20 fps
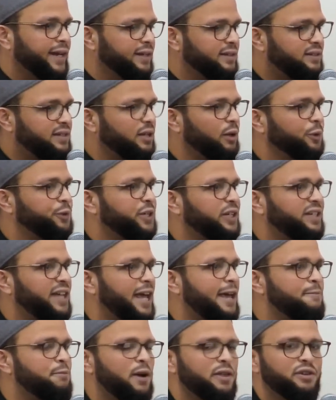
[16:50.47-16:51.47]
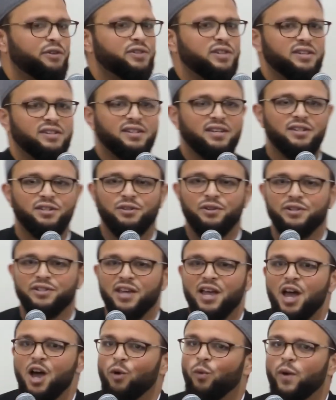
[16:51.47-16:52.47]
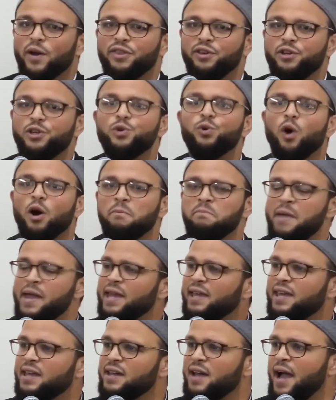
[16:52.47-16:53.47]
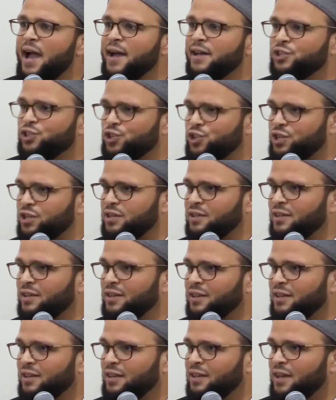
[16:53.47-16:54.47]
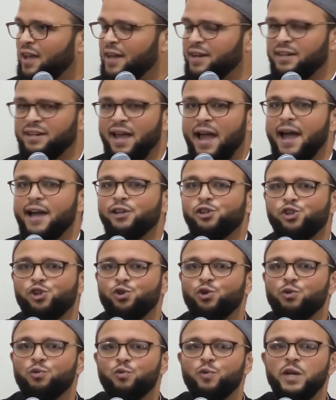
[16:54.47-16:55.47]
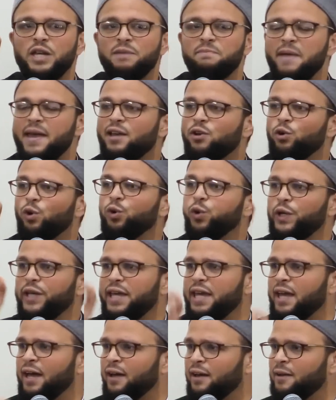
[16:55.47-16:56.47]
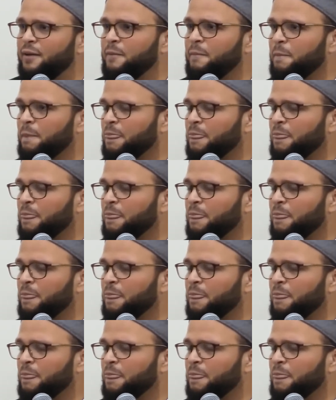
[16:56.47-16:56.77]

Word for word: And until today, brothers and sisters, whether you are making hajj, and in hajj you, we make udhiyah,